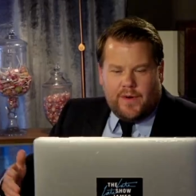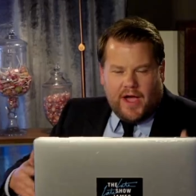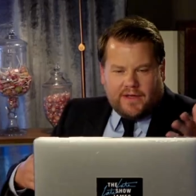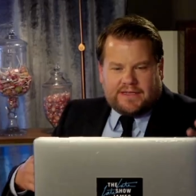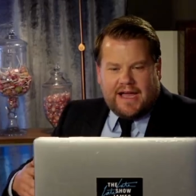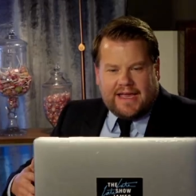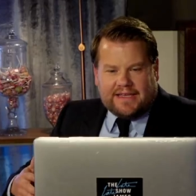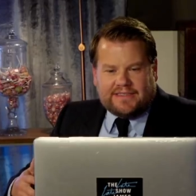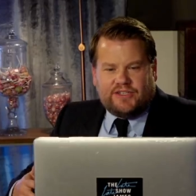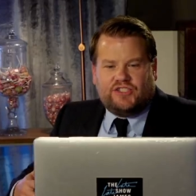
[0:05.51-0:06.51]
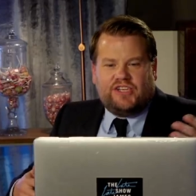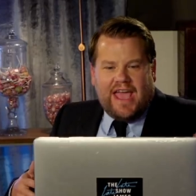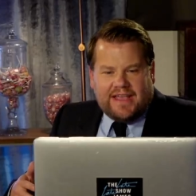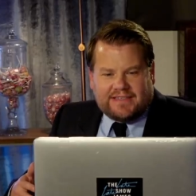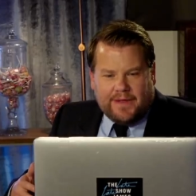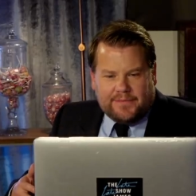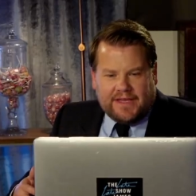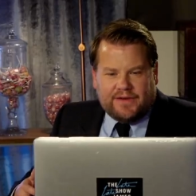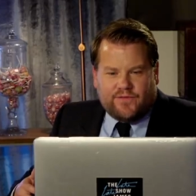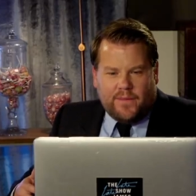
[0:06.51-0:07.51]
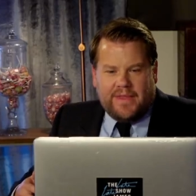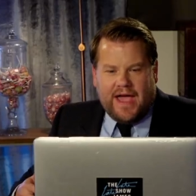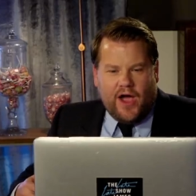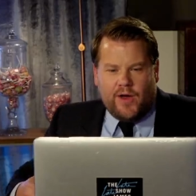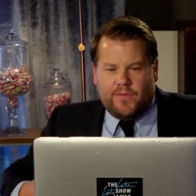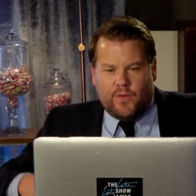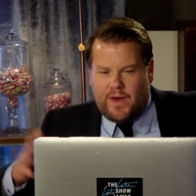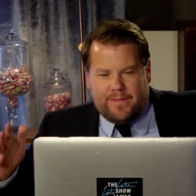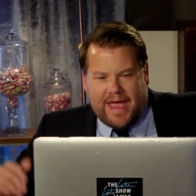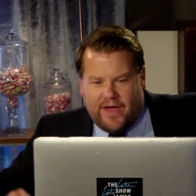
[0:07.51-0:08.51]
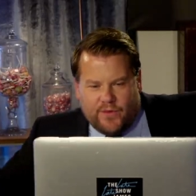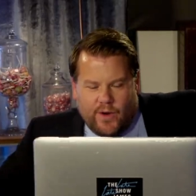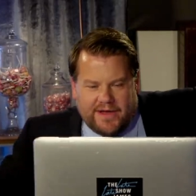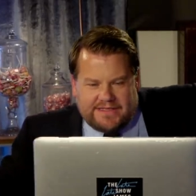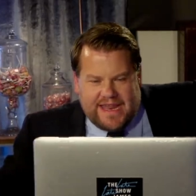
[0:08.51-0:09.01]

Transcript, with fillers: we ask our guests to share something from their home that we may otherwise